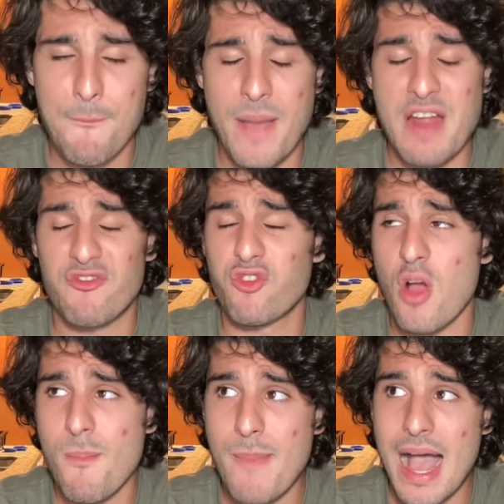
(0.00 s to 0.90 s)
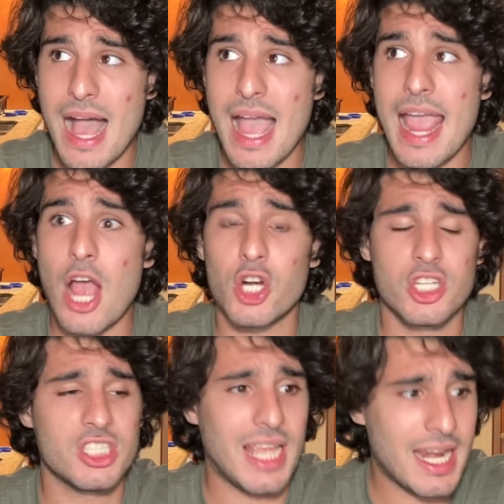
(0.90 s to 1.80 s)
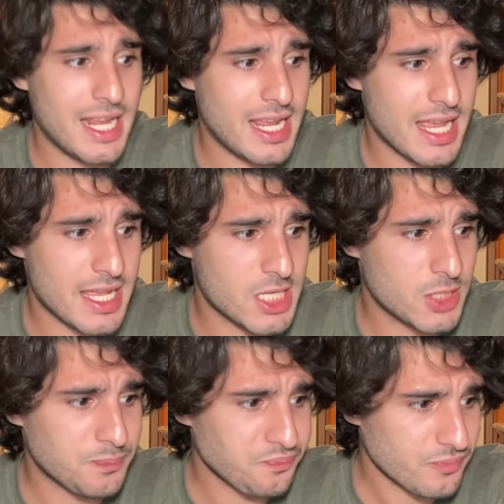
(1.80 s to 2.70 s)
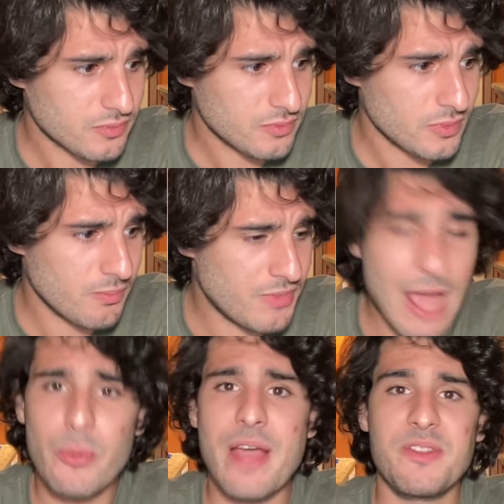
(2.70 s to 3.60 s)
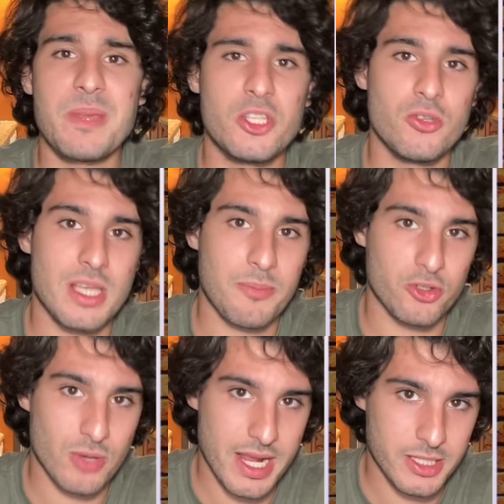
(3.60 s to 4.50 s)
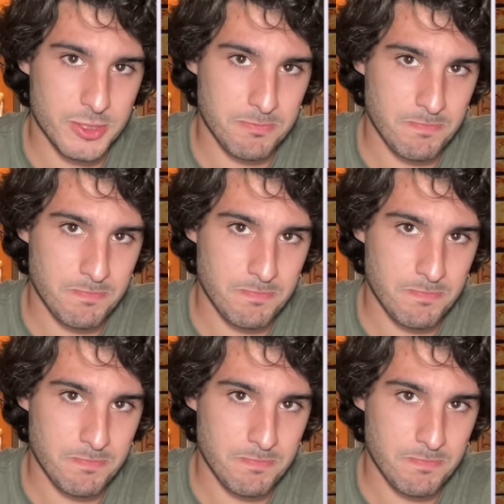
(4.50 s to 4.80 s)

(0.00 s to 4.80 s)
But from my understanding is that would have to be two separate trades